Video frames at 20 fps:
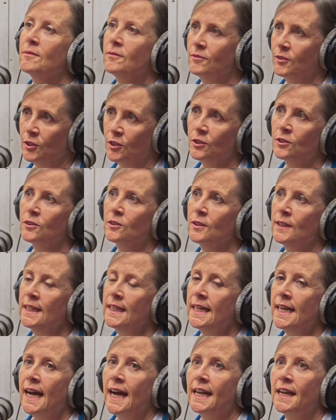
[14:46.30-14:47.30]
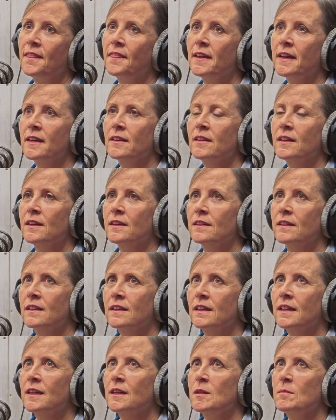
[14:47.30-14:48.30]
for sure. And I think the other
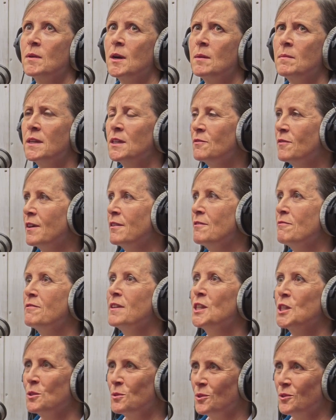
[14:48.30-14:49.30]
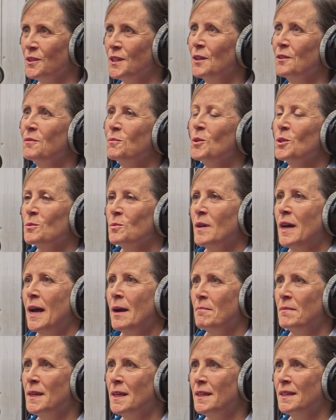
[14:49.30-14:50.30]
thing at the moment is very visual. What's
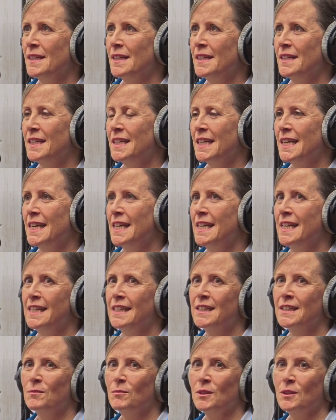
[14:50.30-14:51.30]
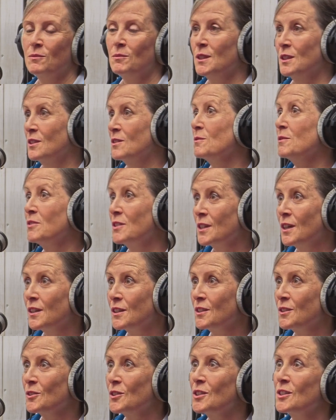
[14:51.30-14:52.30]
happening is we've
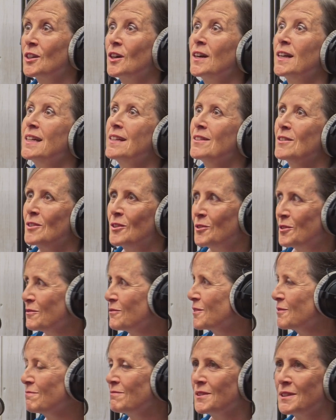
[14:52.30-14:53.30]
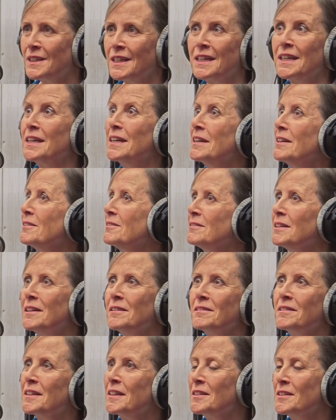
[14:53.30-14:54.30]
started on site, there's a lot of digging
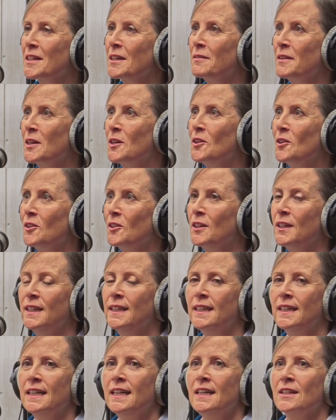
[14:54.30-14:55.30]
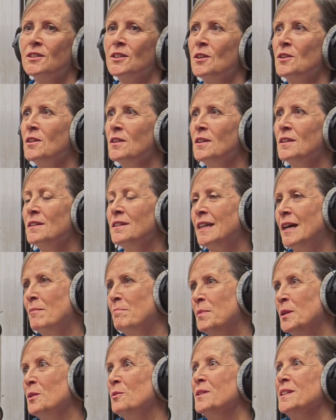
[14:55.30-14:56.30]
and things going on. So that
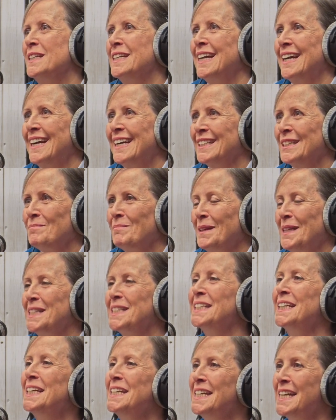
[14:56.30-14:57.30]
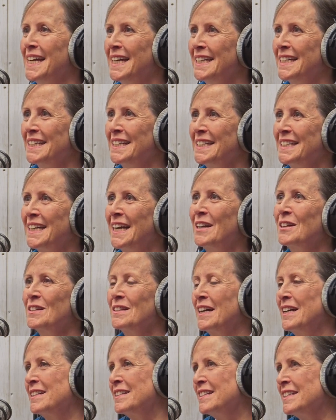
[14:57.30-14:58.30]
beauty hasn't been seen yet. Yeah.
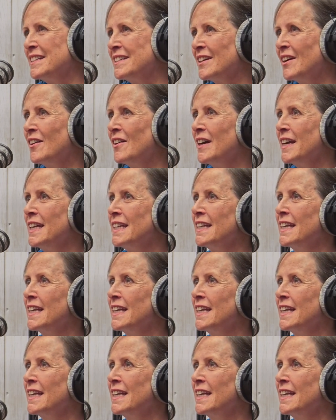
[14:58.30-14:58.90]
That design.